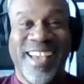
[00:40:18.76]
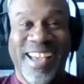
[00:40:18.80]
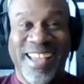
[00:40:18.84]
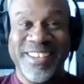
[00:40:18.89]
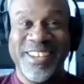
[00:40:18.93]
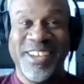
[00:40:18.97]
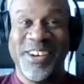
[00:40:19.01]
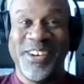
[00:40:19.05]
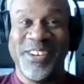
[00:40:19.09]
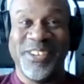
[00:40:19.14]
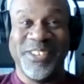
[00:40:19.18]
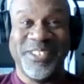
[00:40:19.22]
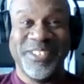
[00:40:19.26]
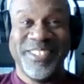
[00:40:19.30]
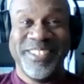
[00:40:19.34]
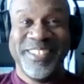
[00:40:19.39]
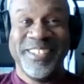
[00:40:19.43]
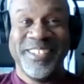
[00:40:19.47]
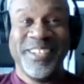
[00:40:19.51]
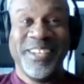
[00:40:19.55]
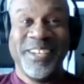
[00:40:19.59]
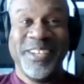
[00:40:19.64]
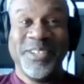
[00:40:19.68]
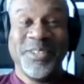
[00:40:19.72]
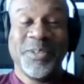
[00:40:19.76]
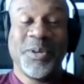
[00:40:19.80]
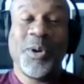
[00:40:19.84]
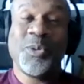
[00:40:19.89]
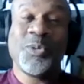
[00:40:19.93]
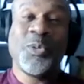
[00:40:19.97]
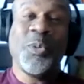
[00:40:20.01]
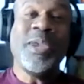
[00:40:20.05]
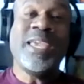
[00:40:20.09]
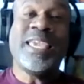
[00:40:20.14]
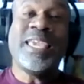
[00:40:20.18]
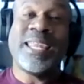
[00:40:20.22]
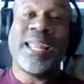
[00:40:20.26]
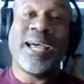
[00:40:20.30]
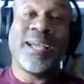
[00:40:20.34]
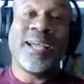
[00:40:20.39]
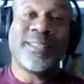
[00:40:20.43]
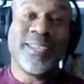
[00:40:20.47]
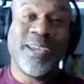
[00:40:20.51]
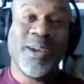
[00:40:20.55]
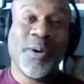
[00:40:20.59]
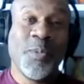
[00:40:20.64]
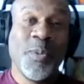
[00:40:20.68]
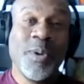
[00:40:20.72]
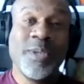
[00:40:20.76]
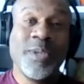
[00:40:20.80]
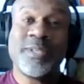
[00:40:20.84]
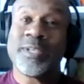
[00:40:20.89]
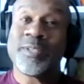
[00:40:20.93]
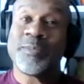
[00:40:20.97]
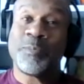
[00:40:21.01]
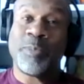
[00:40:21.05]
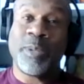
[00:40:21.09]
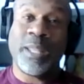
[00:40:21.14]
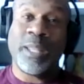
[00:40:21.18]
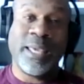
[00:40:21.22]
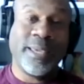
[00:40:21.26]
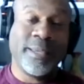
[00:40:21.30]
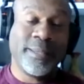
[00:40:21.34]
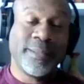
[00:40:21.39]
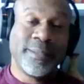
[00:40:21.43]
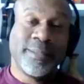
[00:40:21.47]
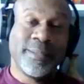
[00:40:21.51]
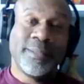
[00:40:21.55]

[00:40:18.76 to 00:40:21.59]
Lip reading: I know. Yeah, we get out there and we just play.